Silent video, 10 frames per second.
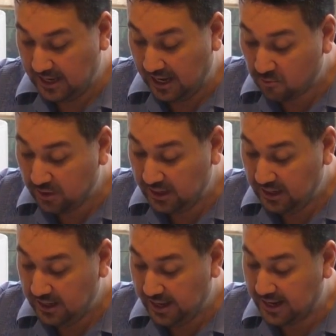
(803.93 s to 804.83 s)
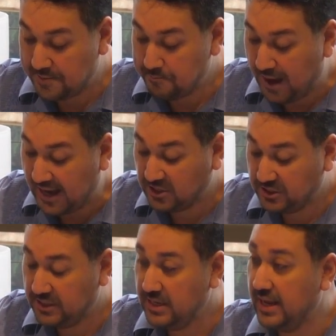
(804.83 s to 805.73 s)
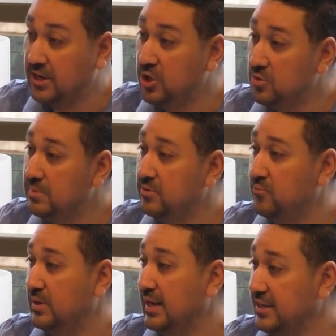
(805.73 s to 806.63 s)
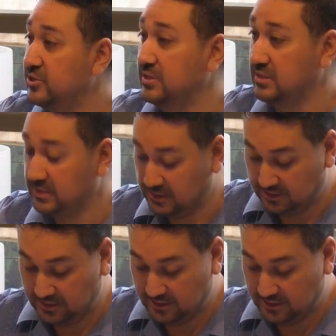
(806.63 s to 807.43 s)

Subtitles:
equity, and compassion in human relations.